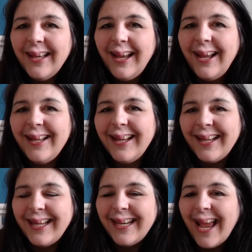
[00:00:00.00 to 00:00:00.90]
I
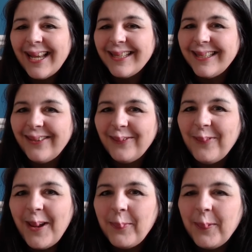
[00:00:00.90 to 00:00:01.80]
can add another
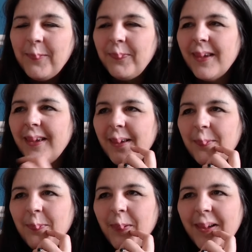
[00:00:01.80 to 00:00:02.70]
whip.
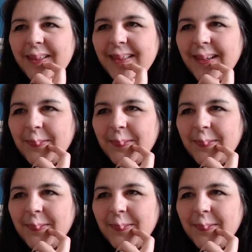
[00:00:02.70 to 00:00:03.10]
But